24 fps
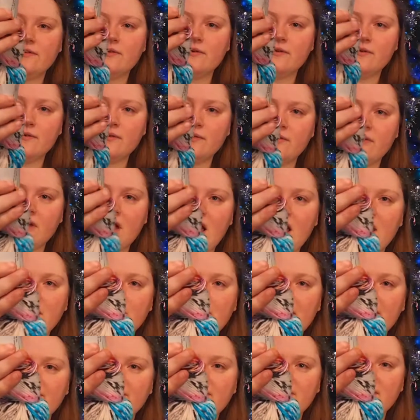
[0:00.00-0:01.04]
called I
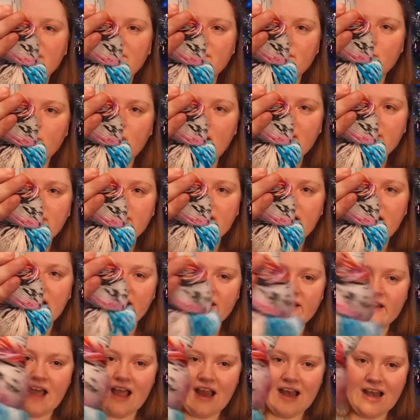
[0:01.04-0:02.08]
Met Stephen West
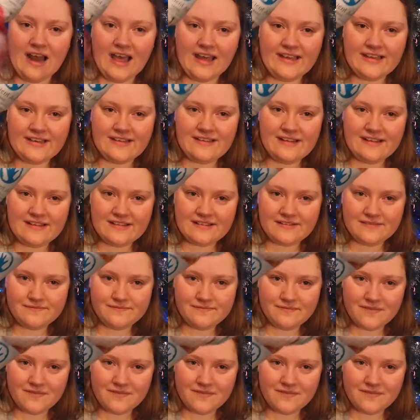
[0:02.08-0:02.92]
and I Liked It.